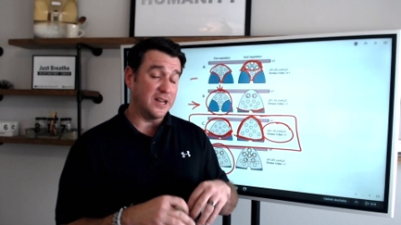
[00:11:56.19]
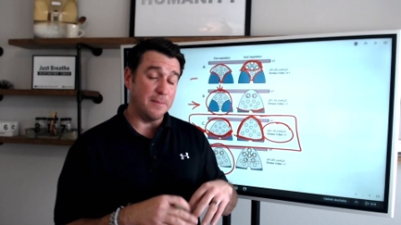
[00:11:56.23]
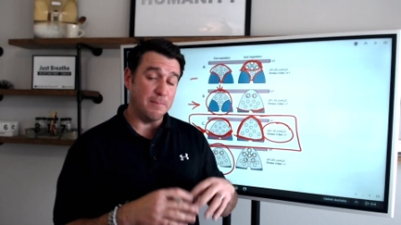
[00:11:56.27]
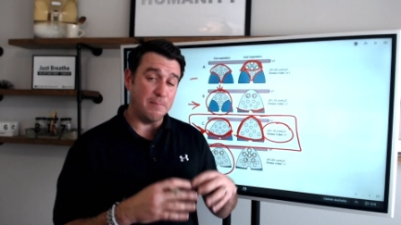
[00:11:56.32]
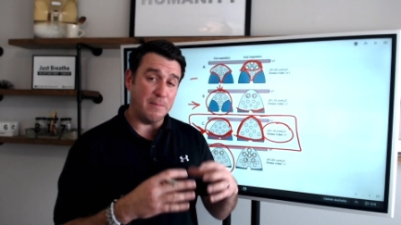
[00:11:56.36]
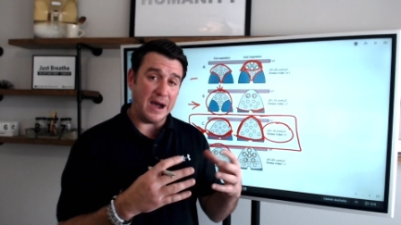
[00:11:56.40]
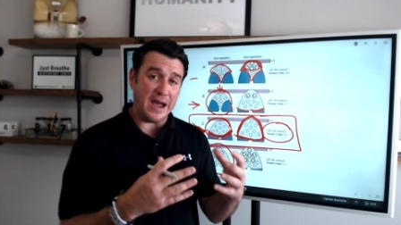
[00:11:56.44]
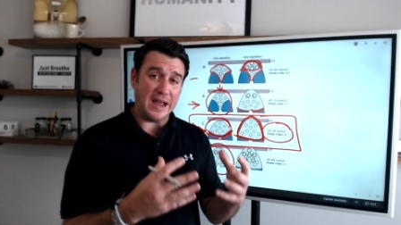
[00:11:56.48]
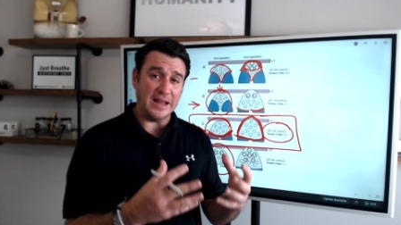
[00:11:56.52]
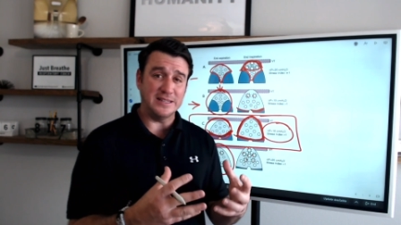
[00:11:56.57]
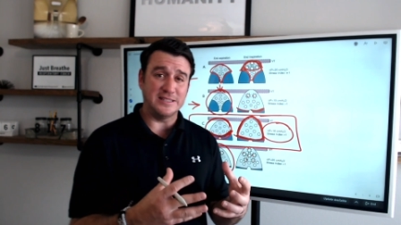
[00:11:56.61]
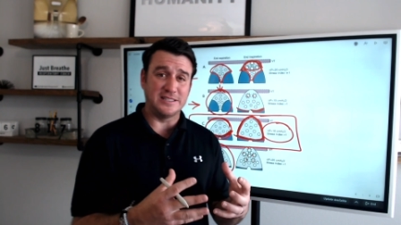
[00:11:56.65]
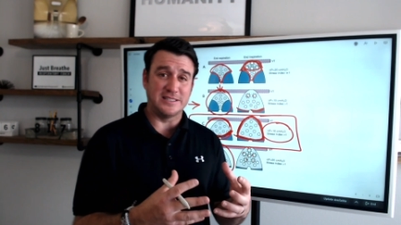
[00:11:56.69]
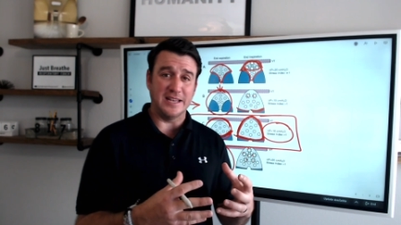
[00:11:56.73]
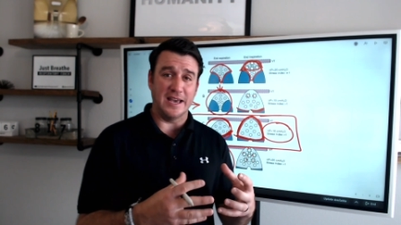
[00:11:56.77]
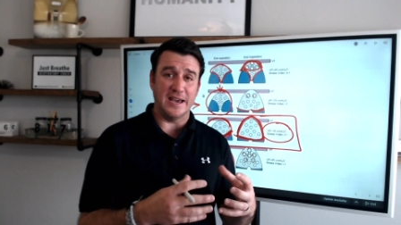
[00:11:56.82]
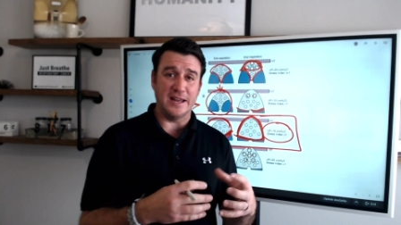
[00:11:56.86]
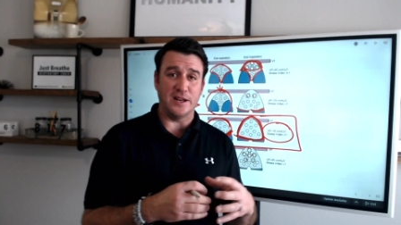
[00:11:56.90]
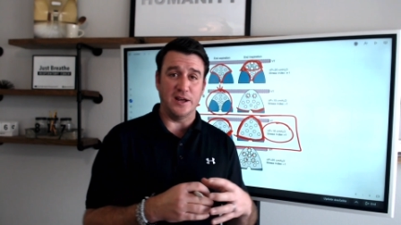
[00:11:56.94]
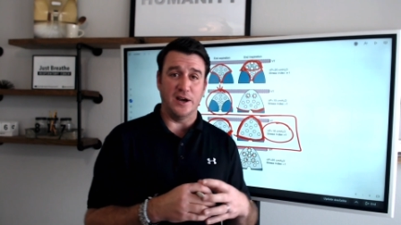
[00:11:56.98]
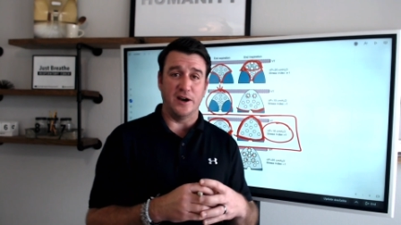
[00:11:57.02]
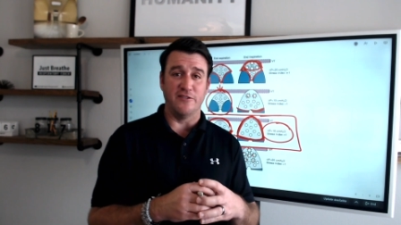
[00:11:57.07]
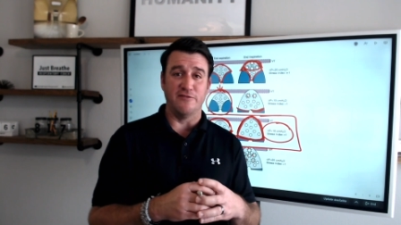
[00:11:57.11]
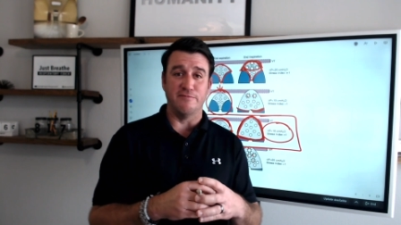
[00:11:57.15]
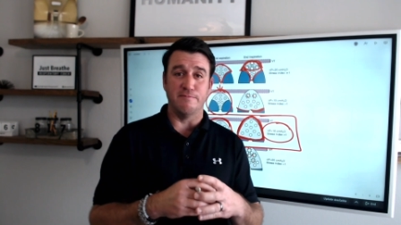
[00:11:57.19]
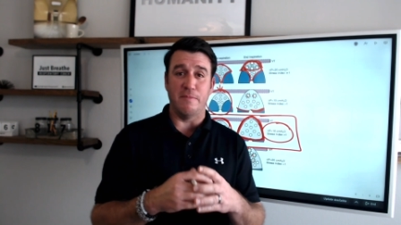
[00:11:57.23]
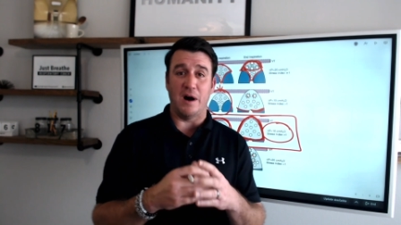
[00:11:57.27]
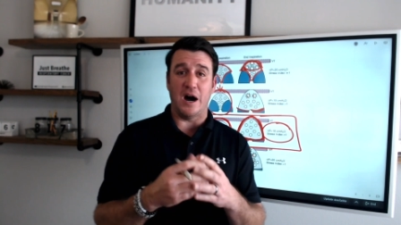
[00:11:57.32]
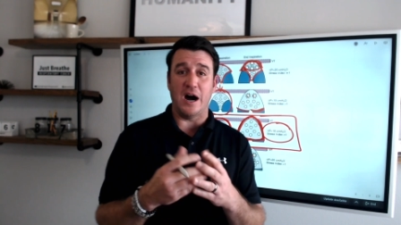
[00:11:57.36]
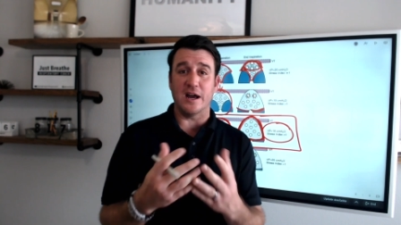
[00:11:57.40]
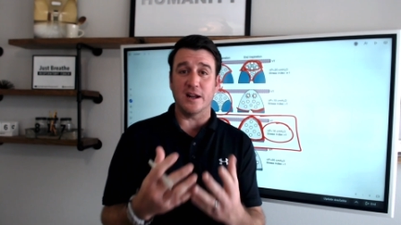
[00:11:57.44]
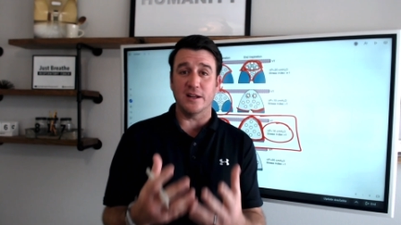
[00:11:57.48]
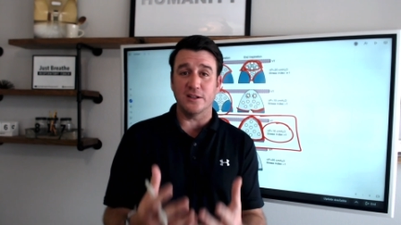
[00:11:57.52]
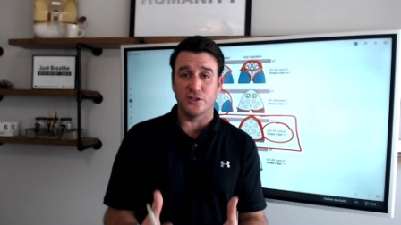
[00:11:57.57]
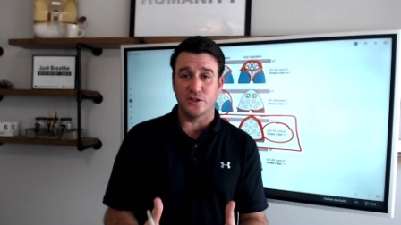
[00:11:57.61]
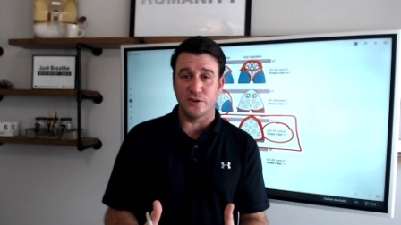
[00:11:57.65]
mindset of
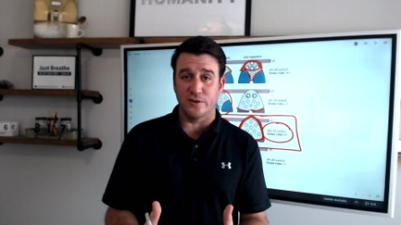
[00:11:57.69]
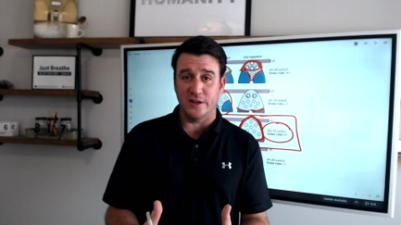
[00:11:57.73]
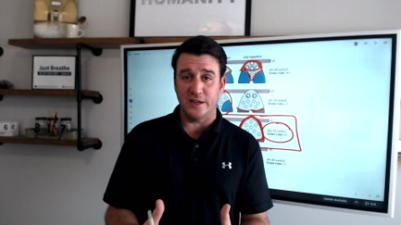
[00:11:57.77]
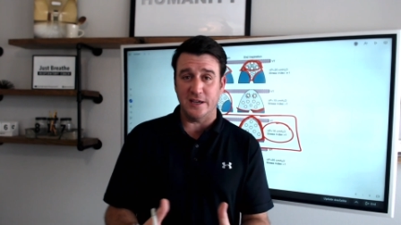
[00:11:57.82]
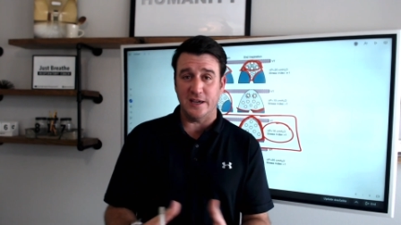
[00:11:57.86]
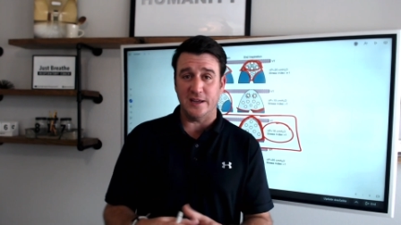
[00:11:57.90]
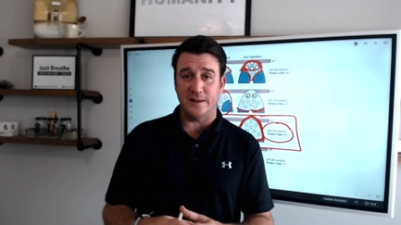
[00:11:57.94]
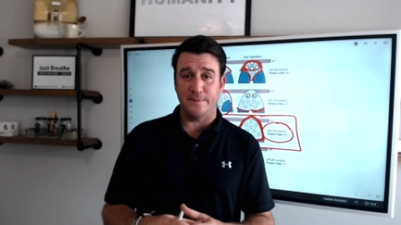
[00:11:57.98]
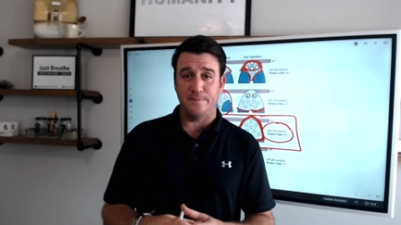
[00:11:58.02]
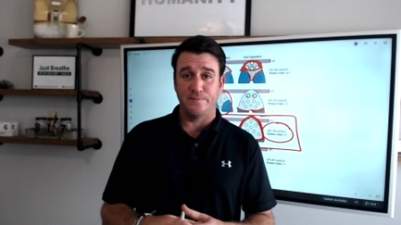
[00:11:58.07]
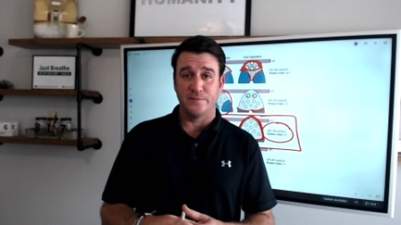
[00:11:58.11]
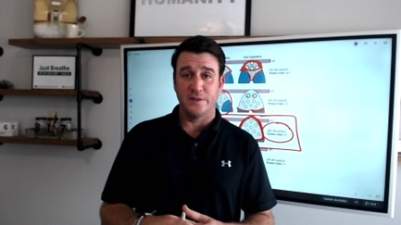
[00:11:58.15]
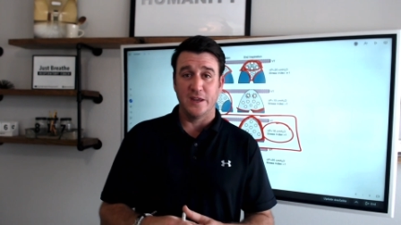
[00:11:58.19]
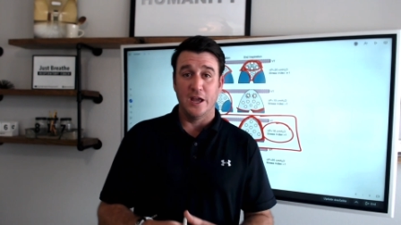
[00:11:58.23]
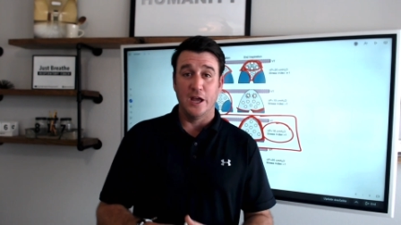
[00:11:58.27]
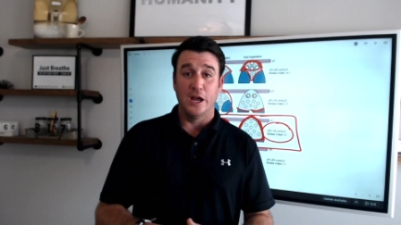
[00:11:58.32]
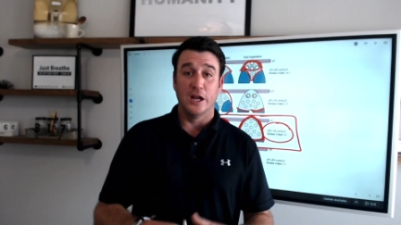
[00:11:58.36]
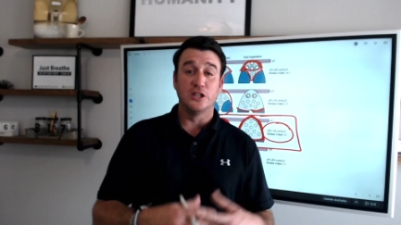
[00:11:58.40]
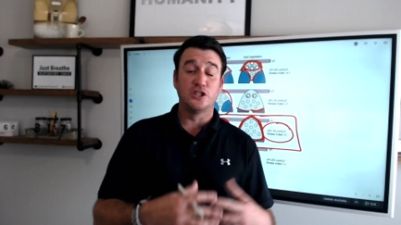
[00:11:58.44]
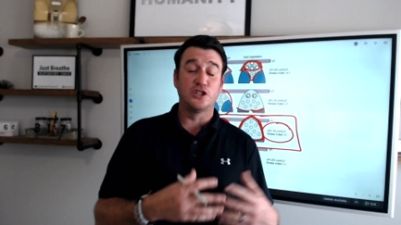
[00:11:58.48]
monitoring it,